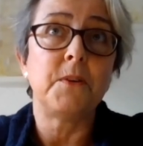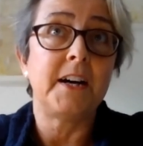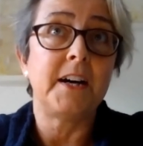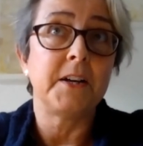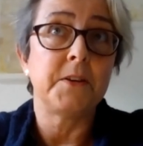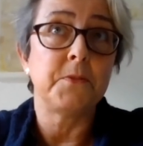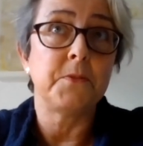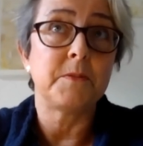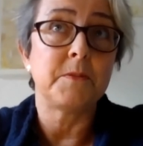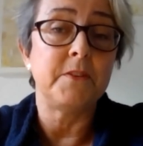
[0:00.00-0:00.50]
I
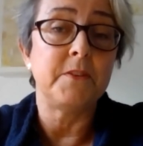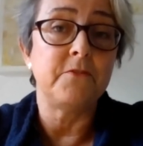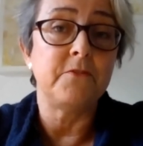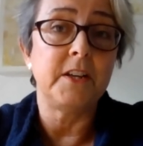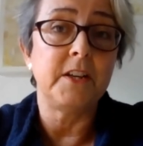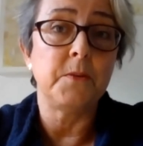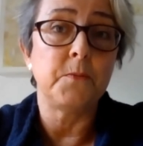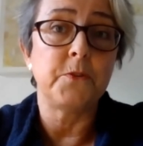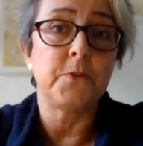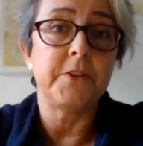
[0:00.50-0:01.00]
would have been
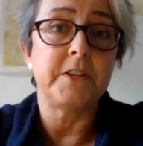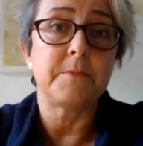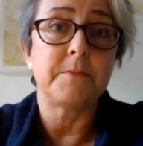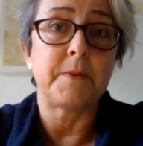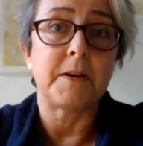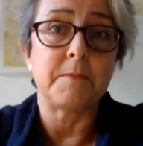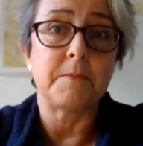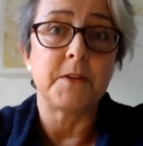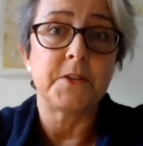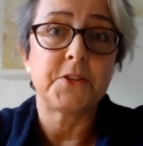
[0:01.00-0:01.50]
really worried
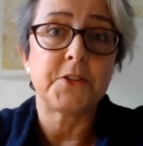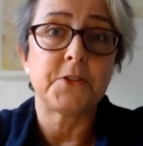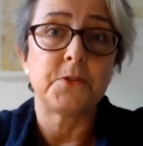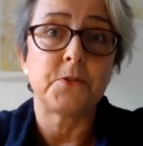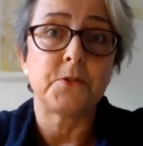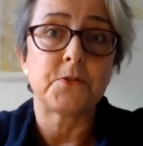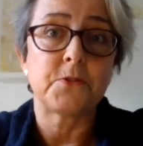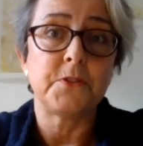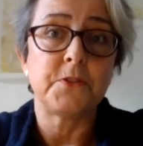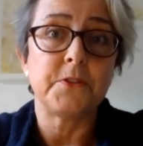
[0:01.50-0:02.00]
about my
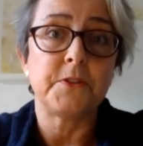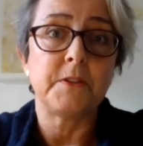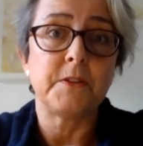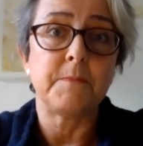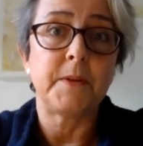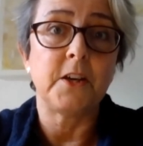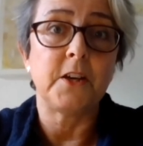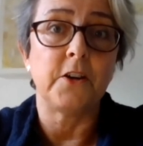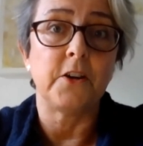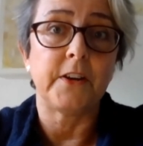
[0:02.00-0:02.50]
children
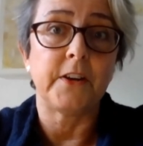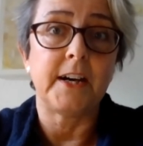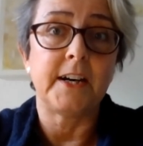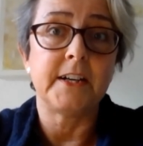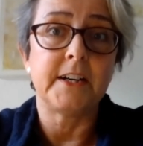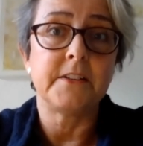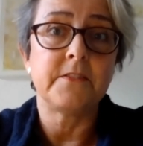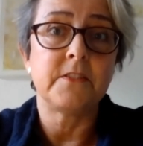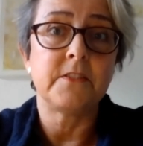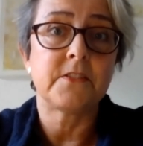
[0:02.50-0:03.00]
being online